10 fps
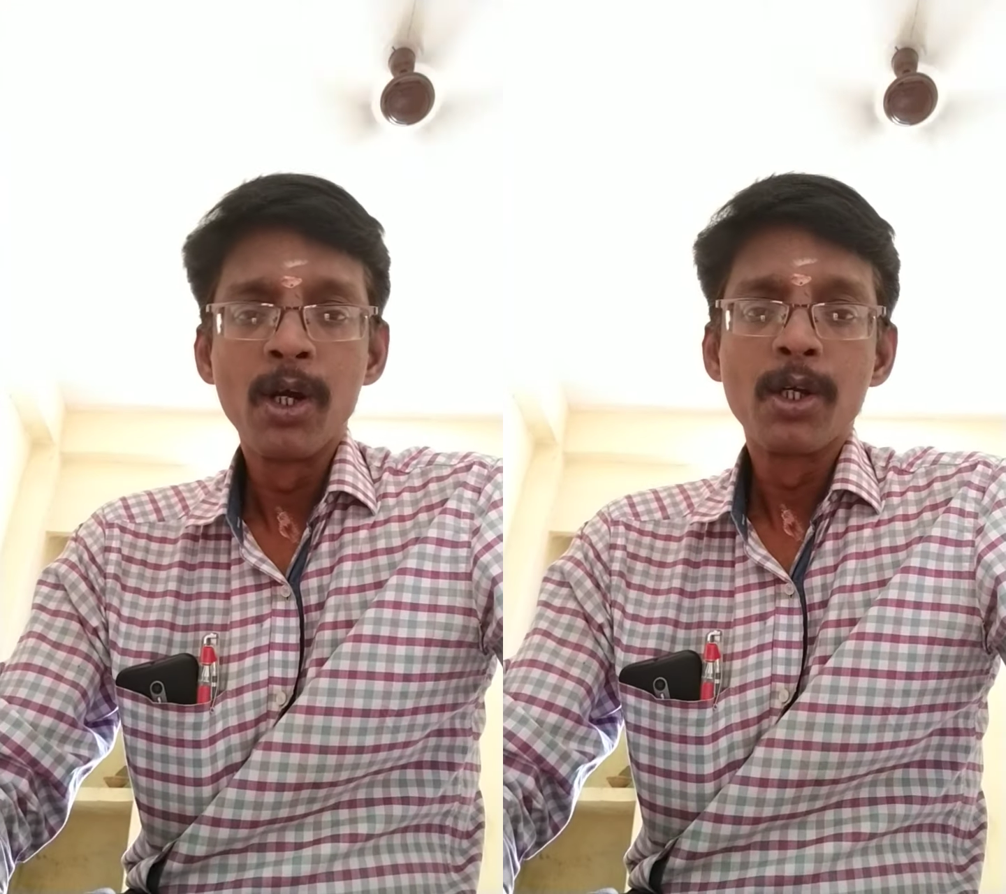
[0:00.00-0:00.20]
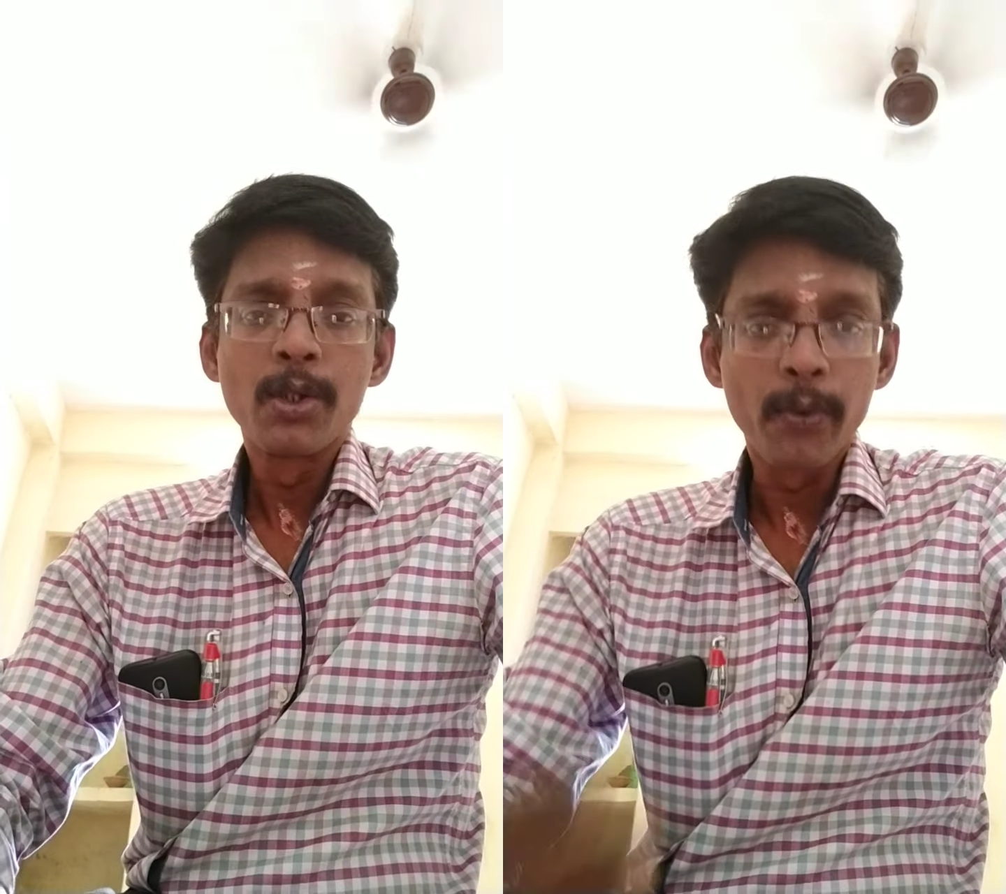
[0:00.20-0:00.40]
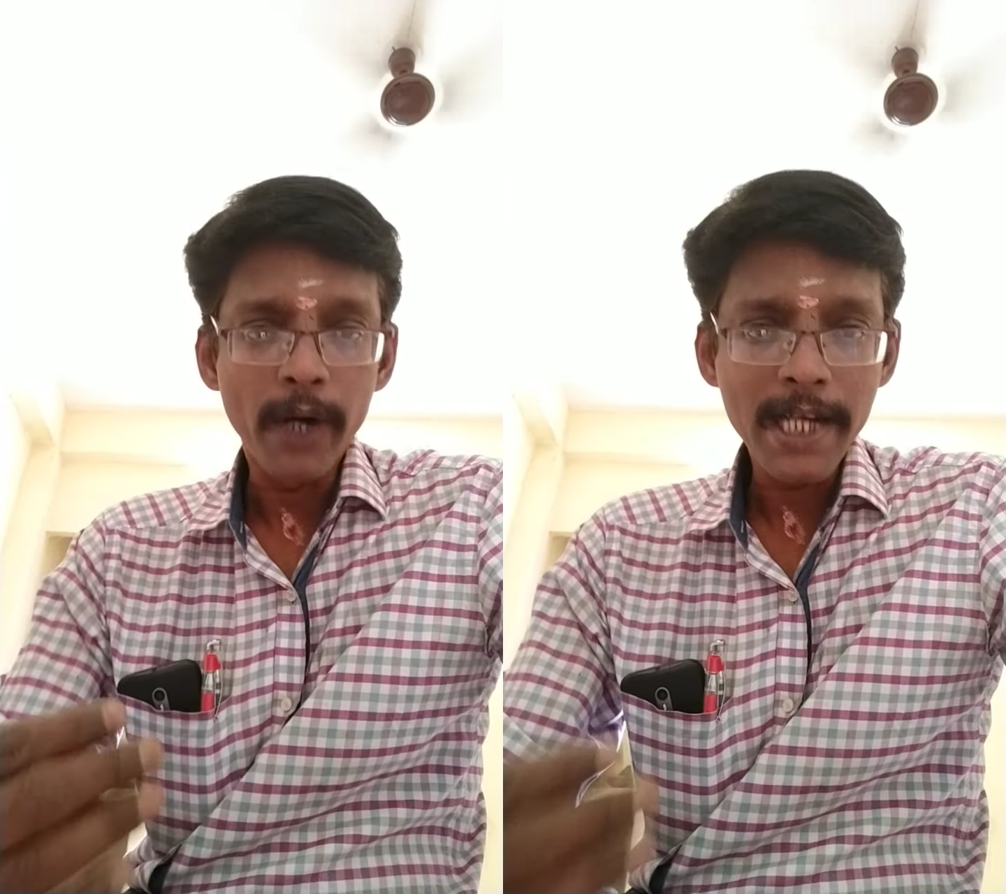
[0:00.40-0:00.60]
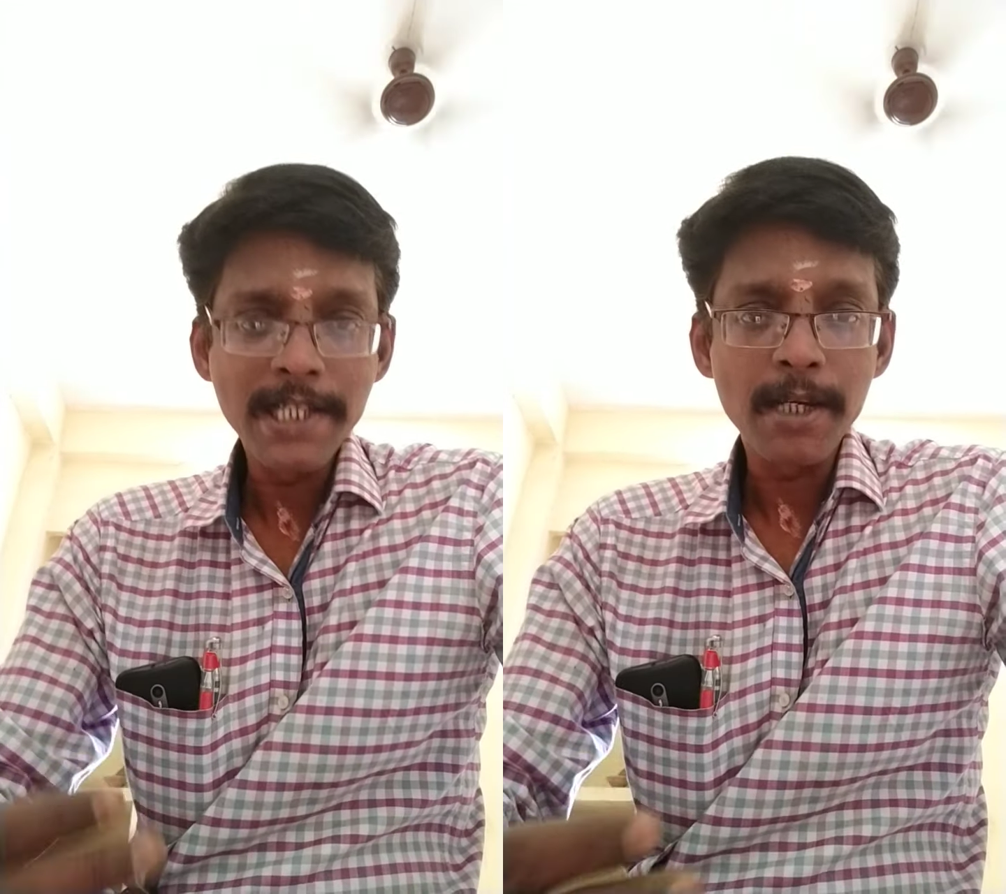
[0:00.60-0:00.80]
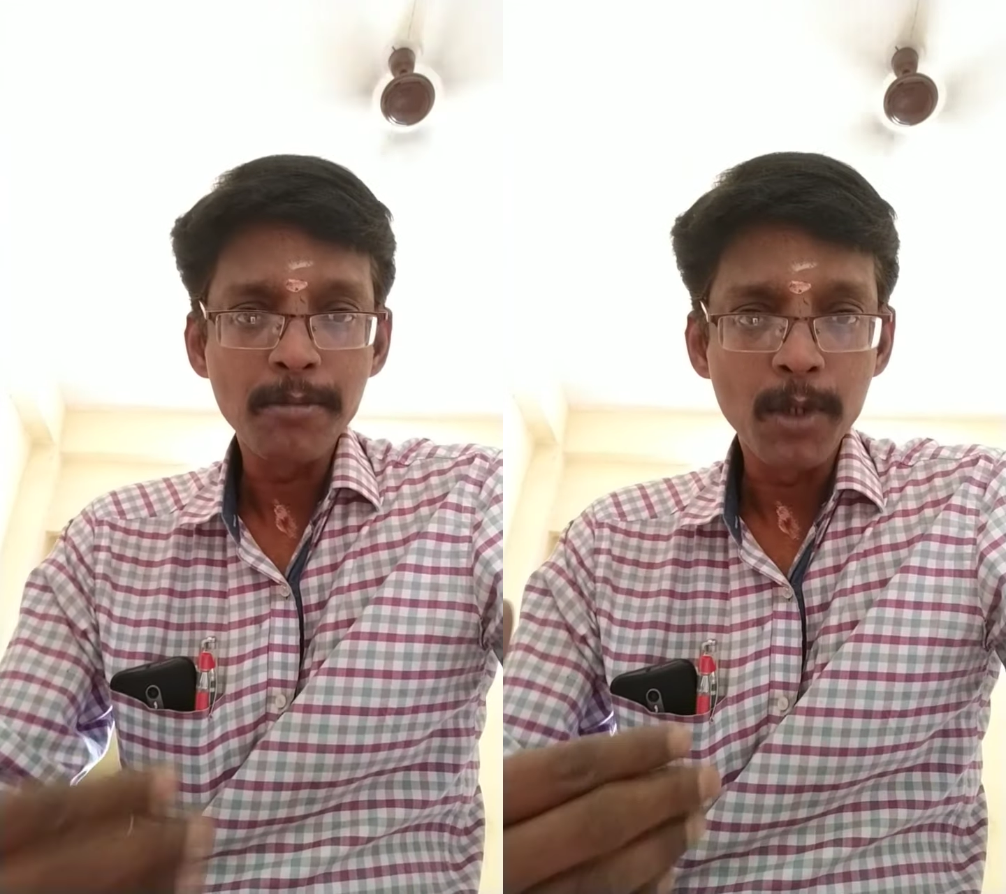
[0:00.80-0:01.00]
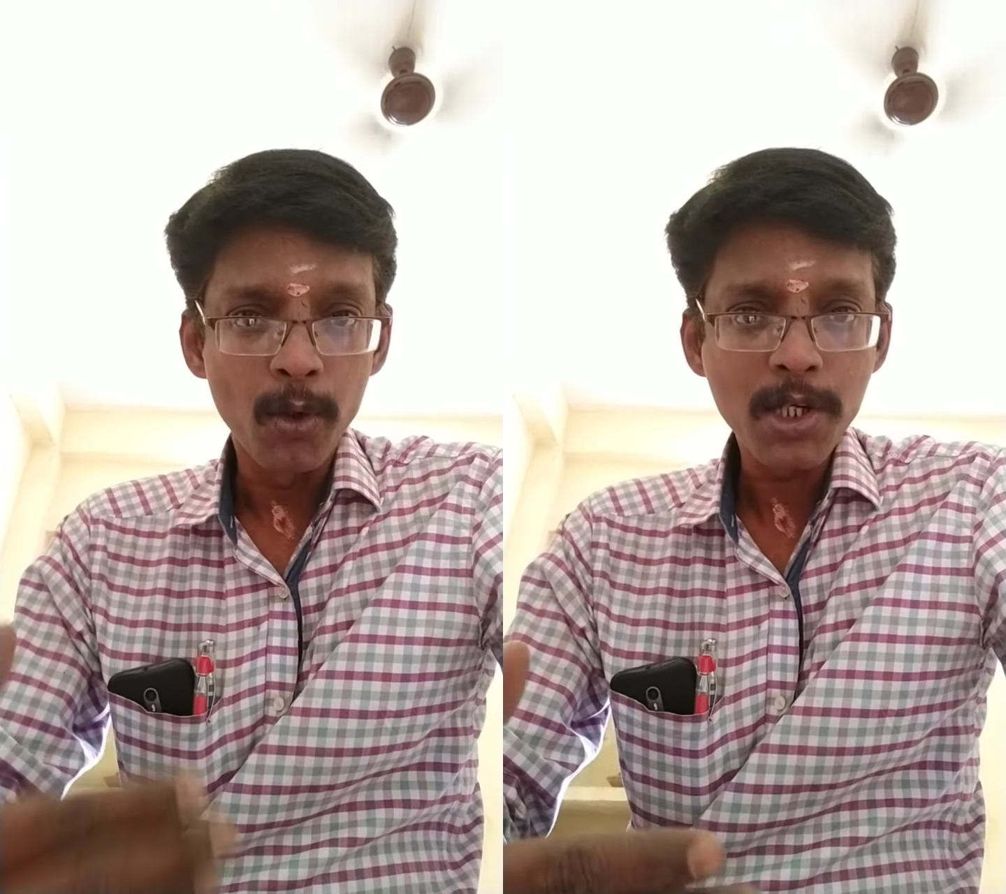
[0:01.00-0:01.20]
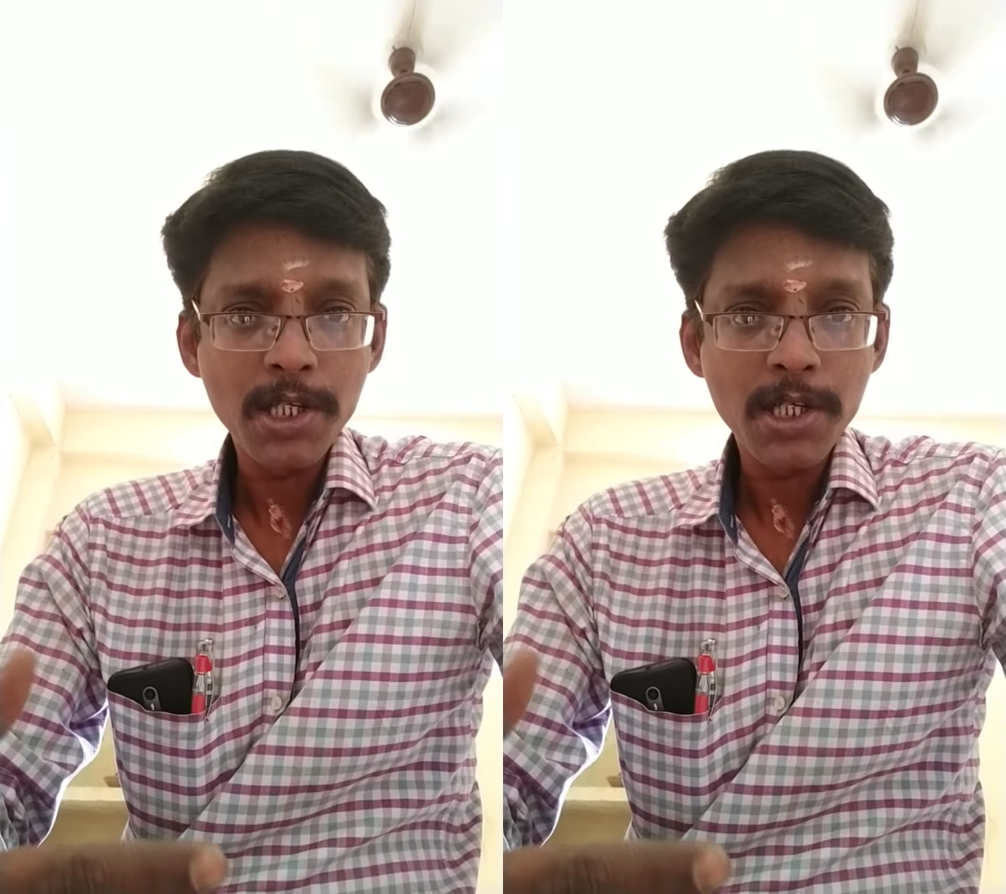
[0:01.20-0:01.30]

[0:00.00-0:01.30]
to write some notes,